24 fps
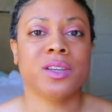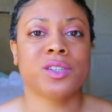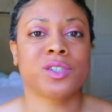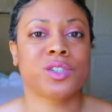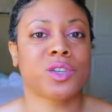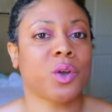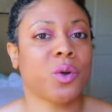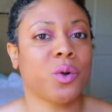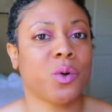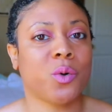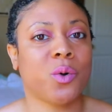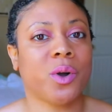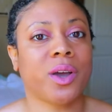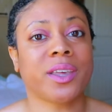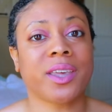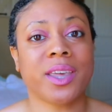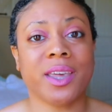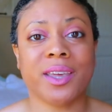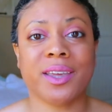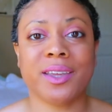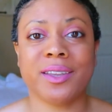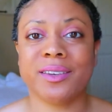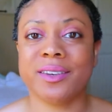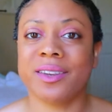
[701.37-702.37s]
So
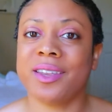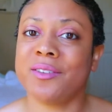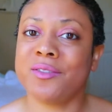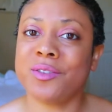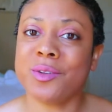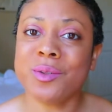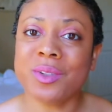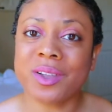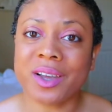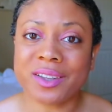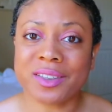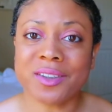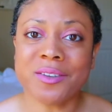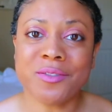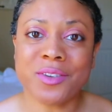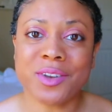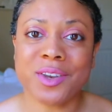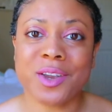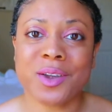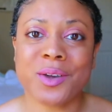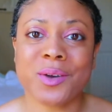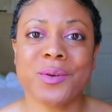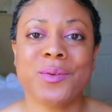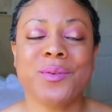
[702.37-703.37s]
again, if you like the
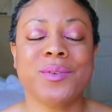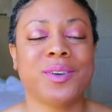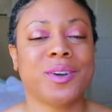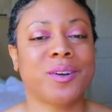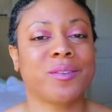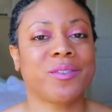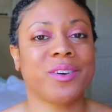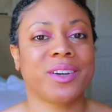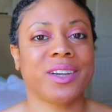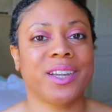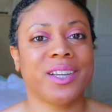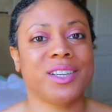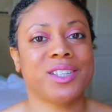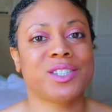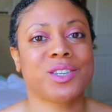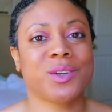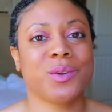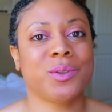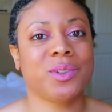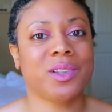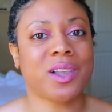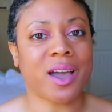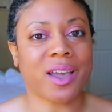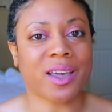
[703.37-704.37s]
video, don't forget
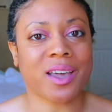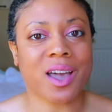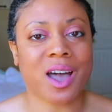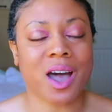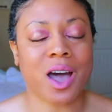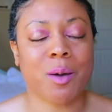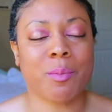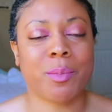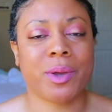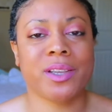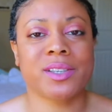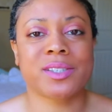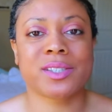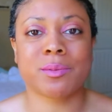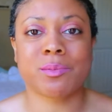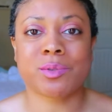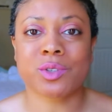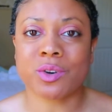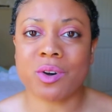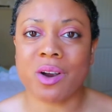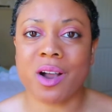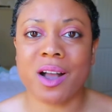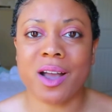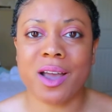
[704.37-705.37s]
to like, comment,
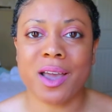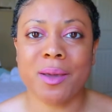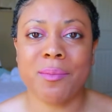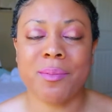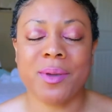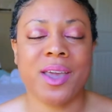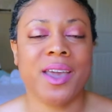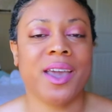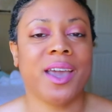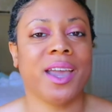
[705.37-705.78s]
subscribe,